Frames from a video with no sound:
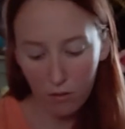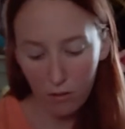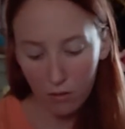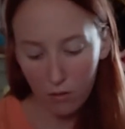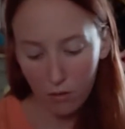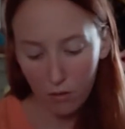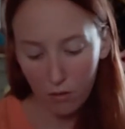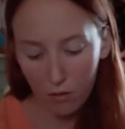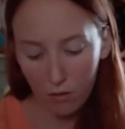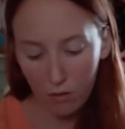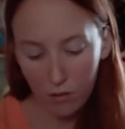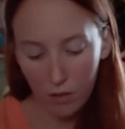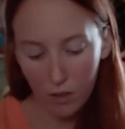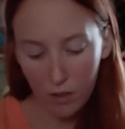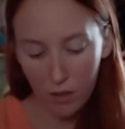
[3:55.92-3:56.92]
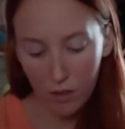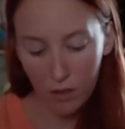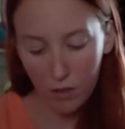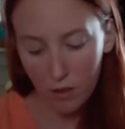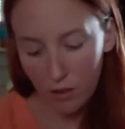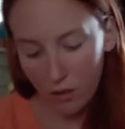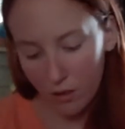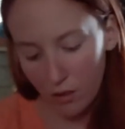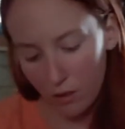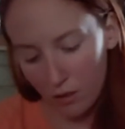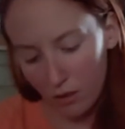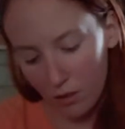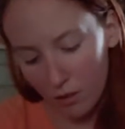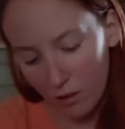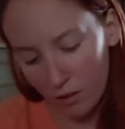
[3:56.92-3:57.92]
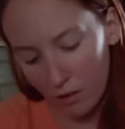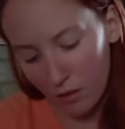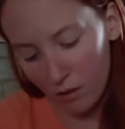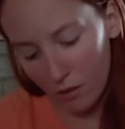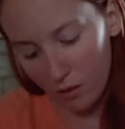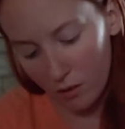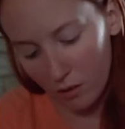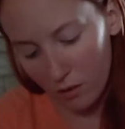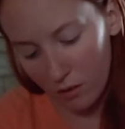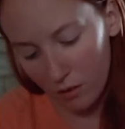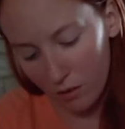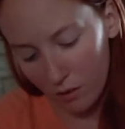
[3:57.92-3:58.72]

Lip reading: [no speech]